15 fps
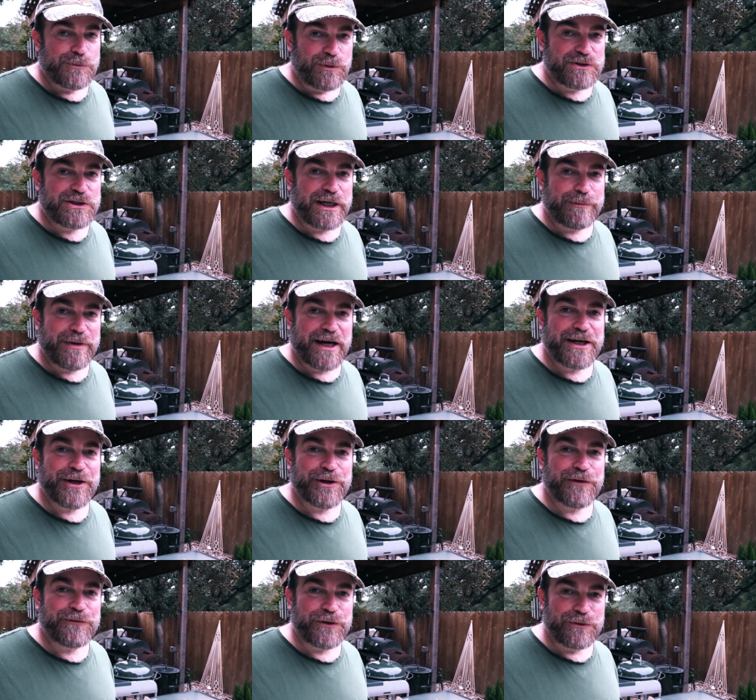We'll check back
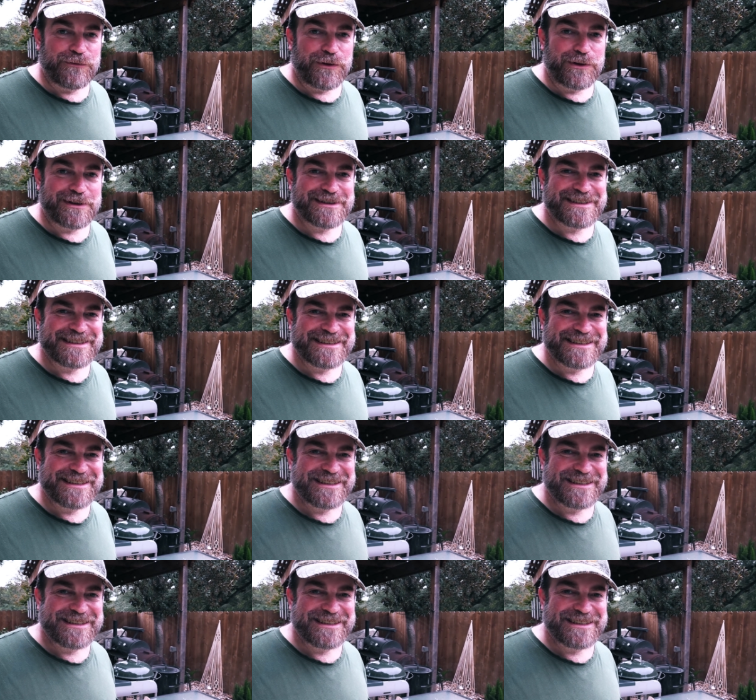here in a few, folks.